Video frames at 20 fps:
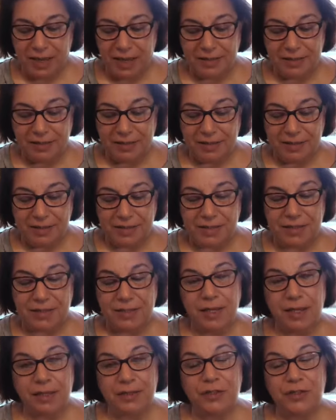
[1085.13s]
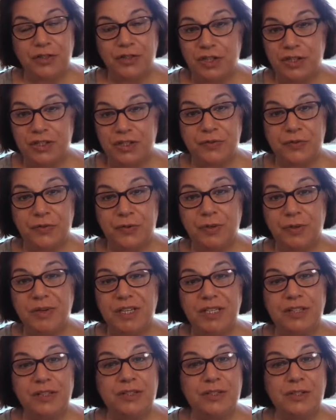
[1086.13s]
And this is not just for
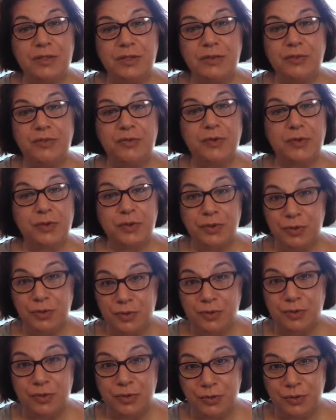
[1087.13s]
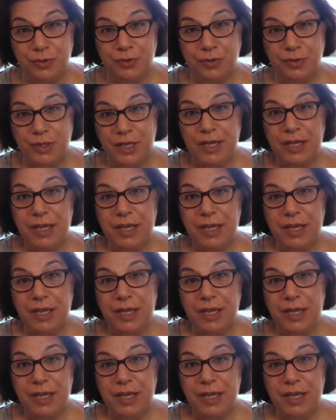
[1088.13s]
me, this is for you too.